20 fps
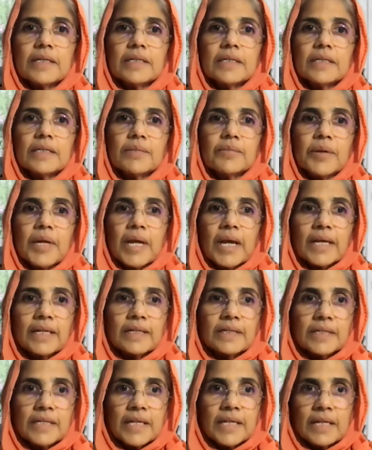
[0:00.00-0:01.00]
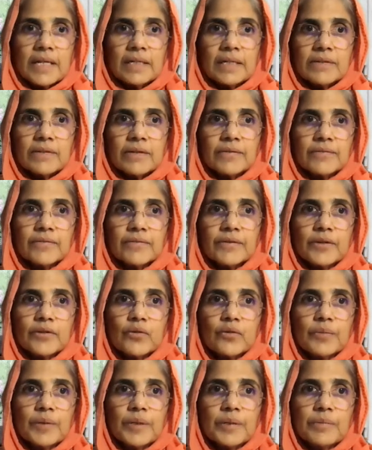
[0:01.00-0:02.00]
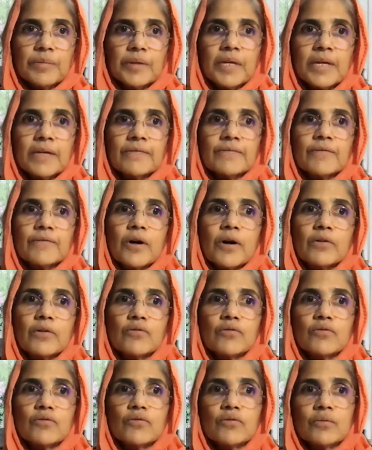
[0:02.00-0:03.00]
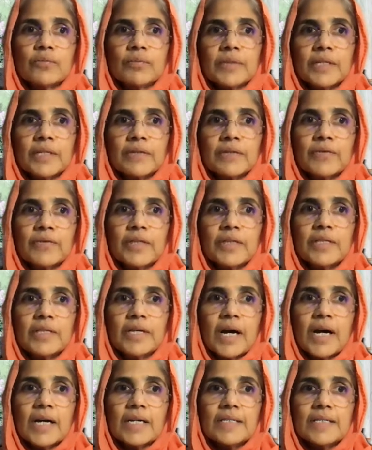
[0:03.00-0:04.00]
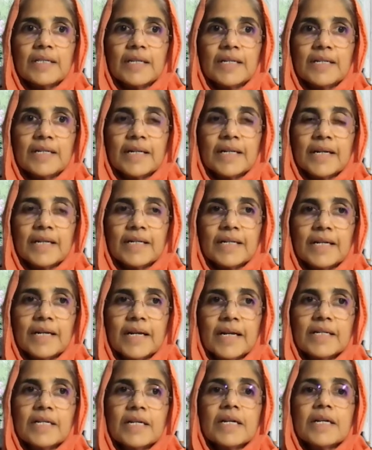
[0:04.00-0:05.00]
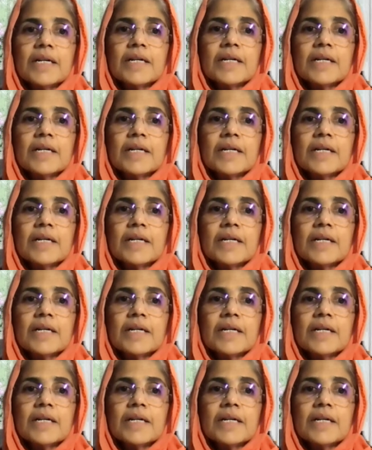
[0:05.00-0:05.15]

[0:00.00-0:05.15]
the brain cells of the human being for whom this Vidya is intended